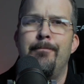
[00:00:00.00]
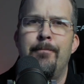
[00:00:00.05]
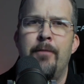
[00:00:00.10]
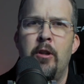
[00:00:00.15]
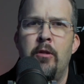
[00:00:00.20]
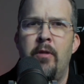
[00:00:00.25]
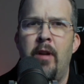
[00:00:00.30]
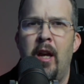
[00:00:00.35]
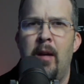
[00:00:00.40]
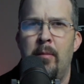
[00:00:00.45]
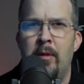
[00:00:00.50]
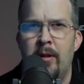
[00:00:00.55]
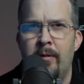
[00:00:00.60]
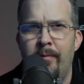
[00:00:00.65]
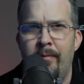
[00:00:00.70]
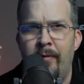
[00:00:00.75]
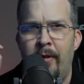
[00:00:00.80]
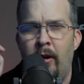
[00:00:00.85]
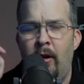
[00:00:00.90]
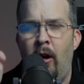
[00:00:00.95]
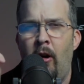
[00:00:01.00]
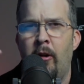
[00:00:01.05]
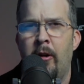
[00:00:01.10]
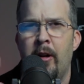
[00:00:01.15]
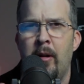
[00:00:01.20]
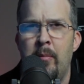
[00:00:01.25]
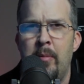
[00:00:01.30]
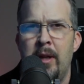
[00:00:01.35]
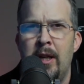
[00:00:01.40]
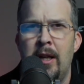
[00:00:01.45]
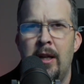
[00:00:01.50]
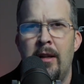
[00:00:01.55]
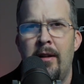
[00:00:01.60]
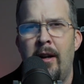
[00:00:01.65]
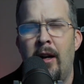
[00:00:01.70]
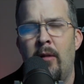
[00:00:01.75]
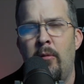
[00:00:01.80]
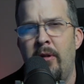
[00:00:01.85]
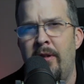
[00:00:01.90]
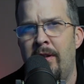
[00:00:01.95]
you name it, they're all going to be in
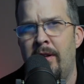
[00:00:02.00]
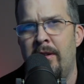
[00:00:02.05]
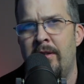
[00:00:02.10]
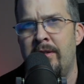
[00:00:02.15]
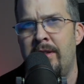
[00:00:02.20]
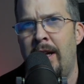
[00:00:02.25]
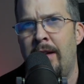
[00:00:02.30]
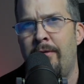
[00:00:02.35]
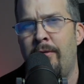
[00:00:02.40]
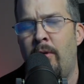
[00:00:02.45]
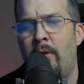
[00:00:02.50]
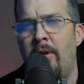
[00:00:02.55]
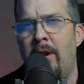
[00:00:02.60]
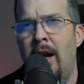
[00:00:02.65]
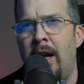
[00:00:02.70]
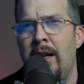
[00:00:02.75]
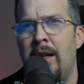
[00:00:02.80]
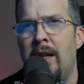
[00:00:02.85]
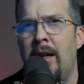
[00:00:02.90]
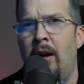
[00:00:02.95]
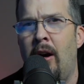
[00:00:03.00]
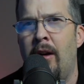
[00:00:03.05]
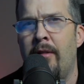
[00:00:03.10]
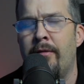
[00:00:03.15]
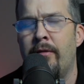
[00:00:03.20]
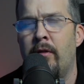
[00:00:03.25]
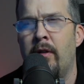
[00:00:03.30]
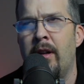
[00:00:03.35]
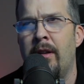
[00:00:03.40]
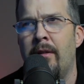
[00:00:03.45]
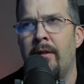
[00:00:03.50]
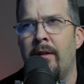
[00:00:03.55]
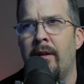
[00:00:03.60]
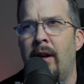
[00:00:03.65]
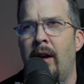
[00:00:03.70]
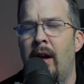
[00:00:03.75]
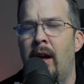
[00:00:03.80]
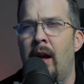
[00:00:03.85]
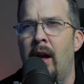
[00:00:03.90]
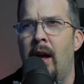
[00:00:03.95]
there with the Z490 offerings.
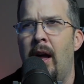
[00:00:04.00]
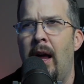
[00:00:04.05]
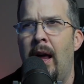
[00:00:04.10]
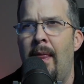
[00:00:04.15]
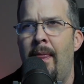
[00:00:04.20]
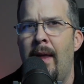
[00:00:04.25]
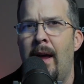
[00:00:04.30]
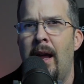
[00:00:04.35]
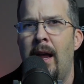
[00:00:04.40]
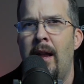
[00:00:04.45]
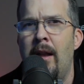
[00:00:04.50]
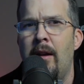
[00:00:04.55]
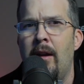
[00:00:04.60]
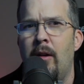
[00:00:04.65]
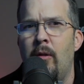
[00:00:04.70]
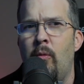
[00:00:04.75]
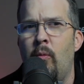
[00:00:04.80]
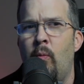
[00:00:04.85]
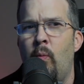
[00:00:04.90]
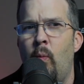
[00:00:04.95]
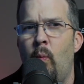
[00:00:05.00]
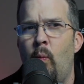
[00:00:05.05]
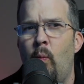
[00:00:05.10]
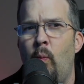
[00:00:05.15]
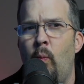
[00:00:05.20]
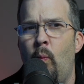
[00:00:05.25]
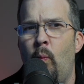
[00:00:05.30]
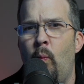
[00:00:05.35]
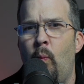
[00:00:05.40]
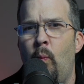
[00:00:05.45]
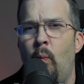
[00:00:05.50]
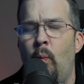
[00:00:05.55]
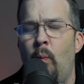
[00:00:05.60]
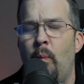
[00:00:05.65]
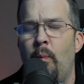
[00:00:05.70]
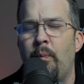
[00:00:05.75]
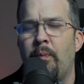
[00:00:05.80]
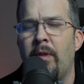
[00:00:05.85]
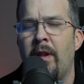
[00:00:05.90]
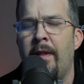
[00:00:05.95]
And then
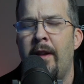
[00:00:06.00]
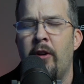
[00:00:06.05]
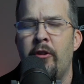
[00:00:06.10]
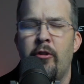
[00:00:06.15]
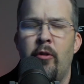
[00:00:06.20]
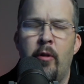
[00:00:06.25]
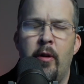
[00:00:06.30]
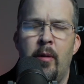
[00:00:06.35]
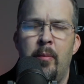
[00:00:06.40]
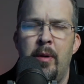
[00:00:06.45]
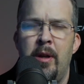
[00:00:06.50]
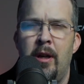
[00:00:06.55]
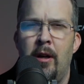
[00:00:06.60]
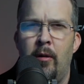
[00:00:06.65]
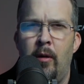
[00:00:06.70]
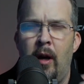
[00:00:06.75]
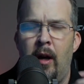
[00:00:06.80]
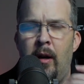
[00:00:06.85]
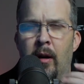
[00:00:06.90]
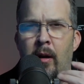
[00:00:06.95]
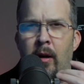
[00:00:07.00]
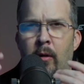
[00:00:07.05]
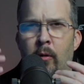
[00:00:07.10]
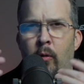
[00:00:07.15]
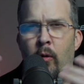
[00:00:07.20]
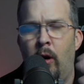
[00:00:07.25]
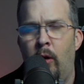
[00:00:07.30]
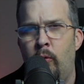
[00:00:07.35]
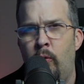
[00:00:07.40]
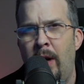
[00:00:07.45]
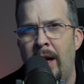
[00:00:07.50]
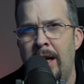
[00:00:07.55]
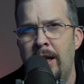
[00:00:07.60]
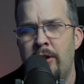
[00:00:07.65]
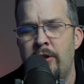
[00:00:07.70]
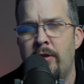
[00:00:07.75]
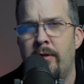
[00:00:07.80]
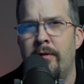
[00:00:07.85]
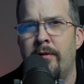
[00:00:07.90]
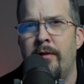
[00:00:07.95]
there's going to be a
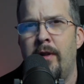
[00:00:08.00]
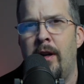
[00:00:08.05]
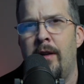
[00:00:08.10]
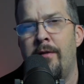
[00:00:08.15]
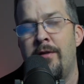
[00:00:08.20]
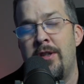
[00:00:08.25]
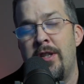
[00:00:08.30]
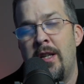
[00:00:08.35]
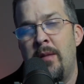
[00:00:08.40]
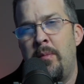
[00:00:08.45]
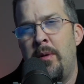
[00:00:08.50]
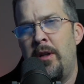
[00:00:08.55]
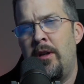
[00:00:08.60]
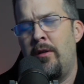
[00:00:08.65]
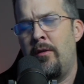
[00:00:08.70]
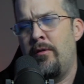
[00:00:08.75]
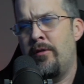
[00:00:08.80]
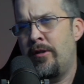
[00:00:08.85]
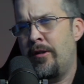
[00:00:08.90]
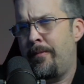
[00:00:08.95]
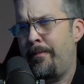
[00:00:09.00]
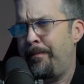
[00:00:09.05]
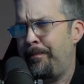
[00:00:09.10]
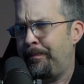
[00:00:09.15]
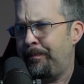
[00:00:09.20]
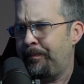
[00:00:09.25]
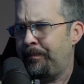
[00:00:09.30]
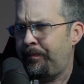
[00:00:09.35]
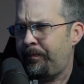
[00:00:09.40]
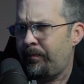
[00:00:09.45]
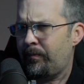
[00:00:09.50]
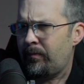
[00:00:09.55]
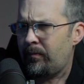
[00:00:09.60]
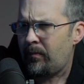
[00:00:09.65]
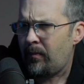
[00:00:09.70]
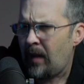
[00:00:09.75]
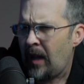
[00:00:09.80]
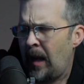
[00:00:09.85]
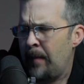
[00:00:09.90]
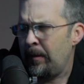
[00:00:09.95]
range of CPUs.
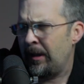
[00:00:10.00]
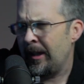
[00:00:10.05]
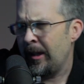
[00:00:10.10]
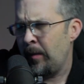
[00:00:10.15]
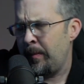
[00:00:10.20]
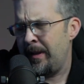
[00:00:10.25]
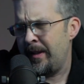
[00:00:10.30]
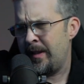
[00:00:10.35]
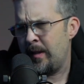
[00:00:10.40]
I'm a little bit